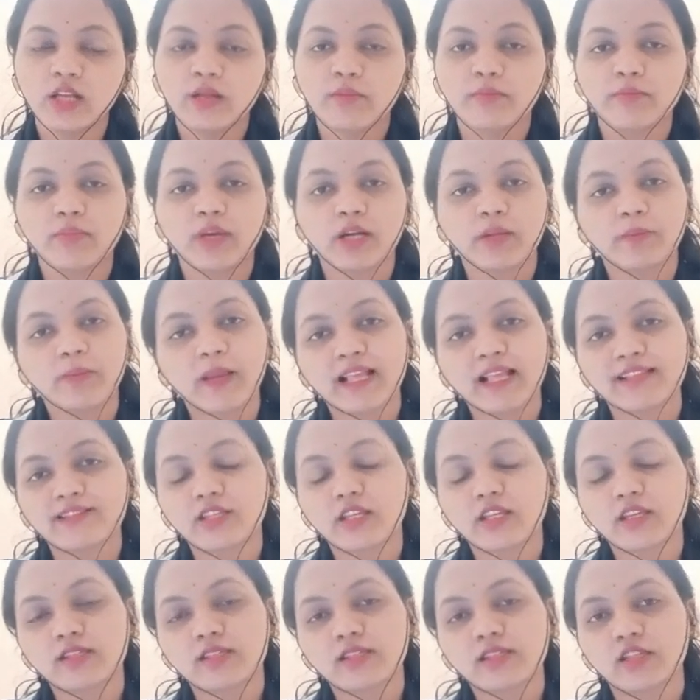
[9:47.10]
But
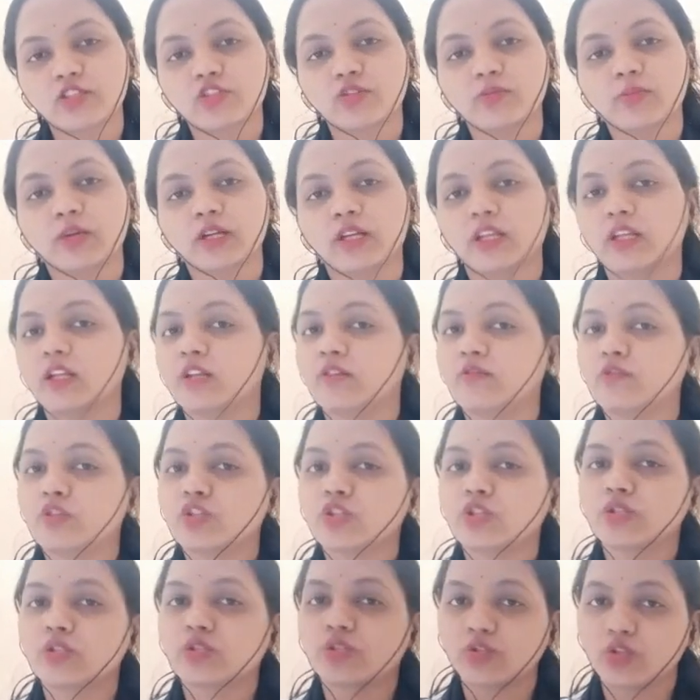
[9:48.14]
plastic is such a material
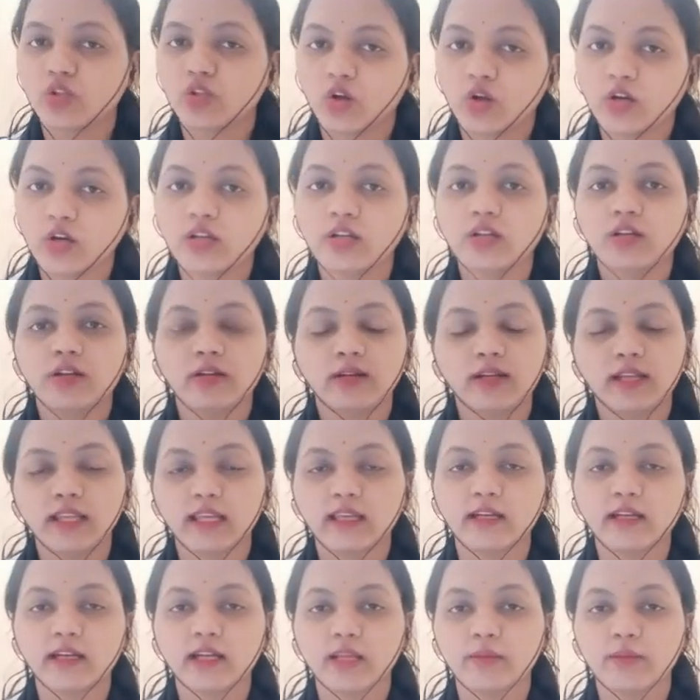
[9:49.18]
which is not
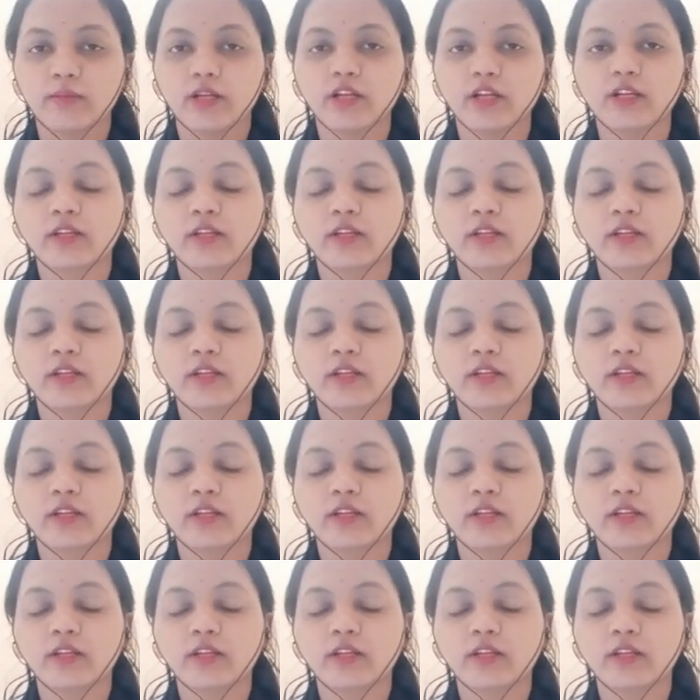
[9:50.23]
degradable.